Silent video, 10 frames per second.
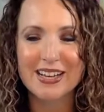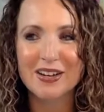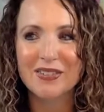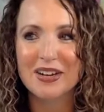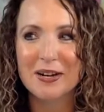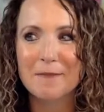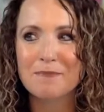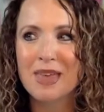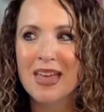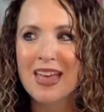of
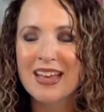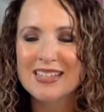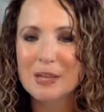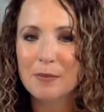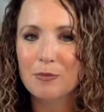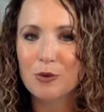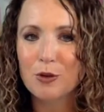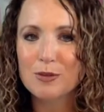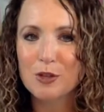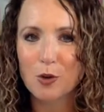some
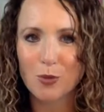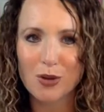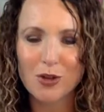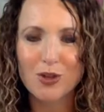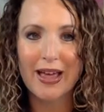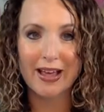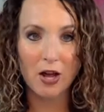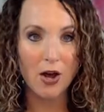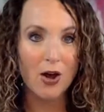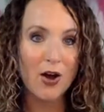rooms that are real like
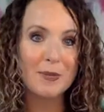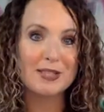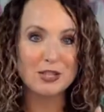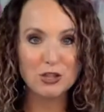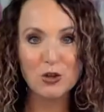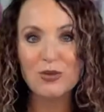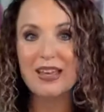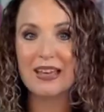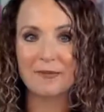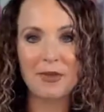calm and
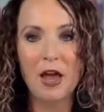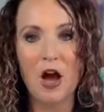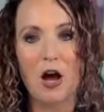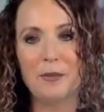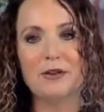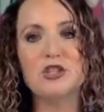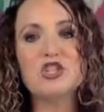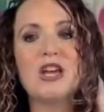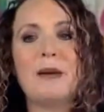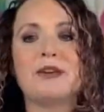soothing and almost
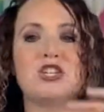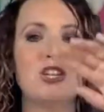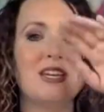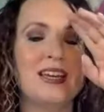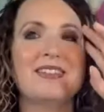shabby chic,